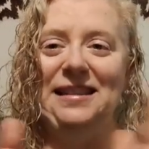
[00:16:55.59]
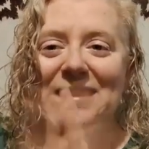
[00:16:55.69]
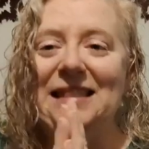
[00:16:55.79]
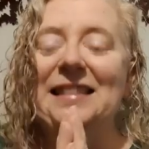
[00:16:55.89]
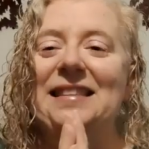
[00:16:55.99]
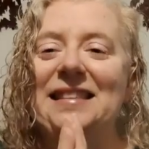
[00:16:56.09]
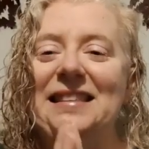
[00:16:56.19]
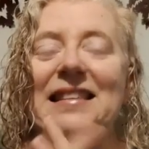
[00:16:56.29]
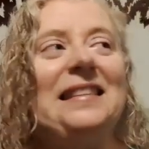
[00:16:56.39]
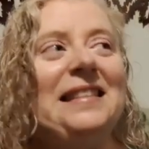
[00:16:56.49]

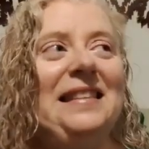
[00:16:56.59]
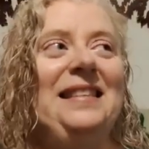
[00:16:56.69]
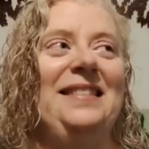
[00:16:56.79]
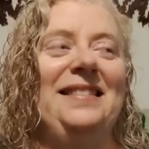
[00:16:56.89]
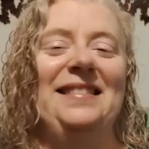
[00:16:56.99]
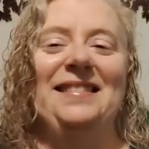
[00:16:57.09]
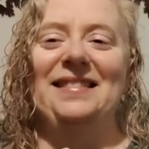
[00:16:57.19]
(no one is talking)